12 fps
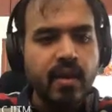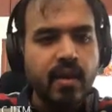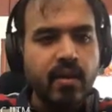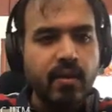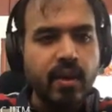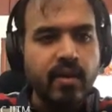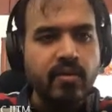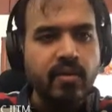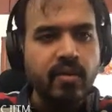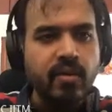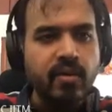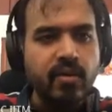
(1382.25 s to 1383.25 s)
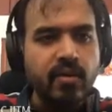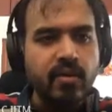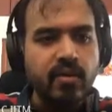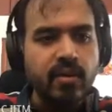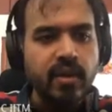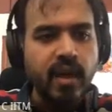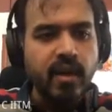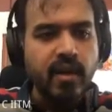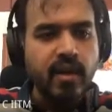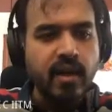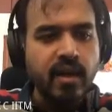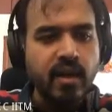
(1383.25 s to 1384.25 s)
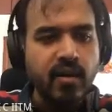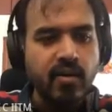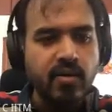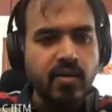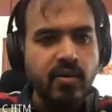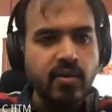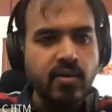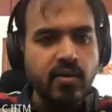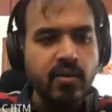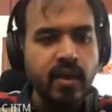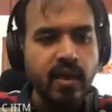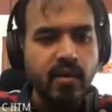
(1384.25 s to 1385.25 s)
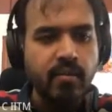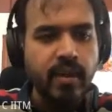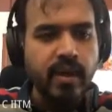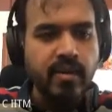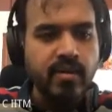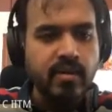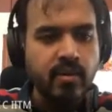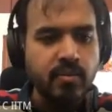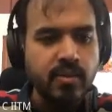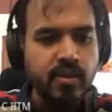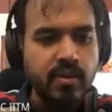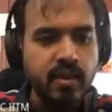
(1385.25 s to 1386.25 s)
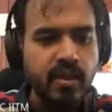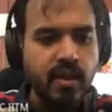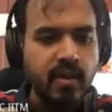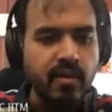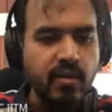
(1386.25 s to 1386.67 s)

Okay, so that also goes through, that compiles. Oops, yeah.